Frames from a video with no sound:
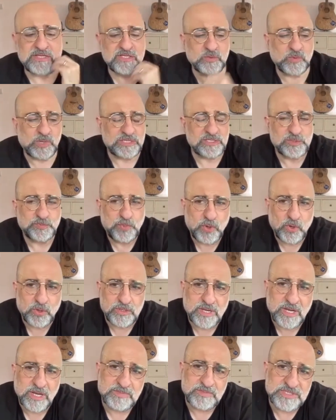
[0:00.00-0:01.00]
is where
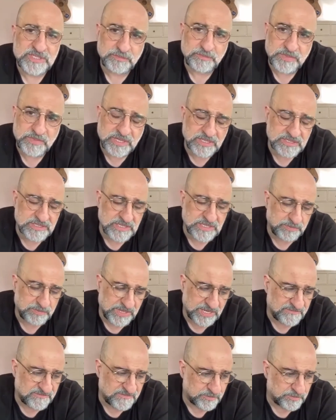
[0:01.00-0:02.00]
sport comes in, because I
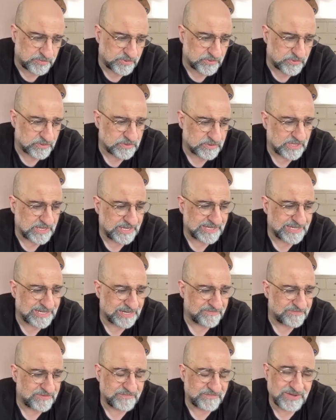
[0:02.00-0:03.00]
played football and
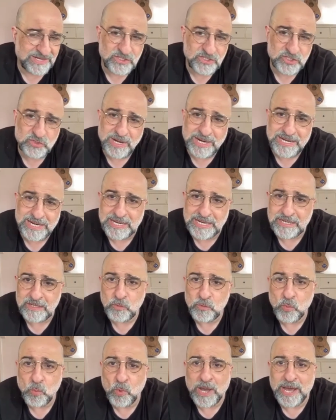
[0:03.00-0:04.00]
I've had
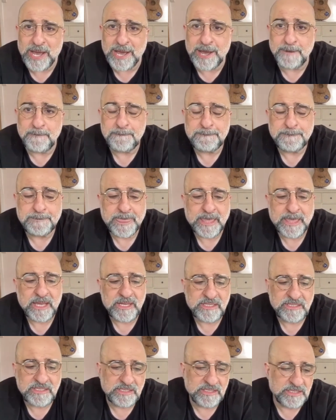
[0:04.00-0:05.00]
training where
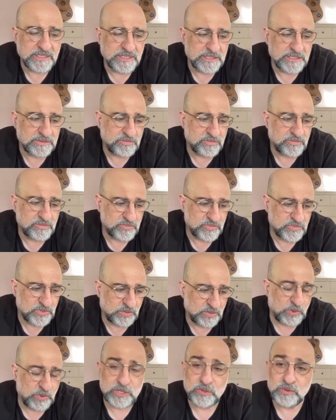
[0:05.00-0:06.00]

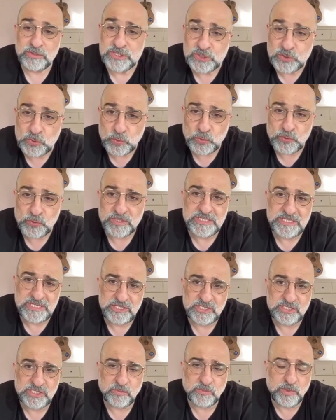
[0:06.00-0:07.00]
when you're at school, the
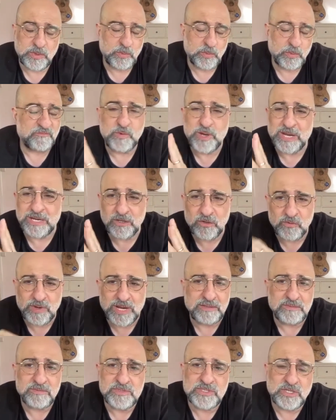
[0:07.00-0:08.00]
teacher, we had a
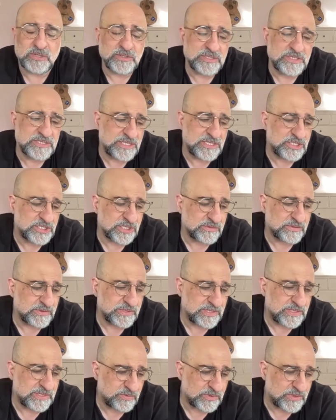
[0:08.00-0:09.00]
great soccer teacher,
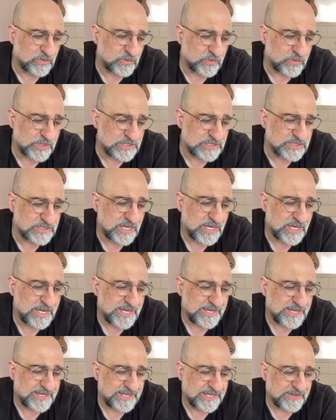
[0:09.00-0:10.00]
and he would always
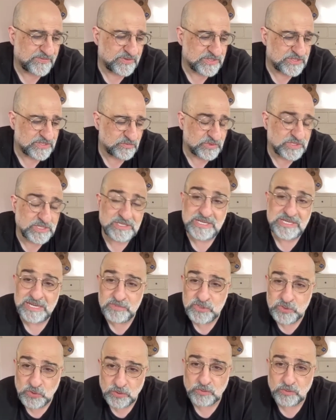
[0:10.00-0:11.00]
give us, the
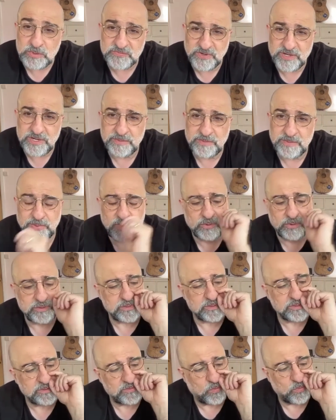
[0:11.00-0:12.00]
team talk was very
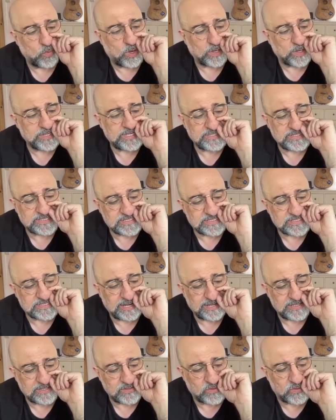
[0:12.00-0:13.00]
important. What he
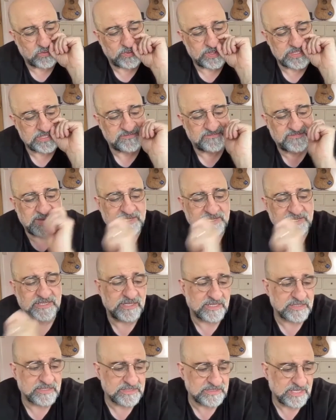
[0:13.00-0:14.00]
said always
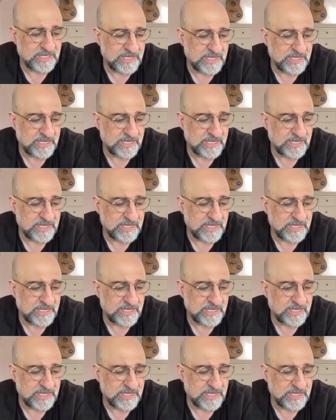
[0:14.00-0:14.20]
affected us.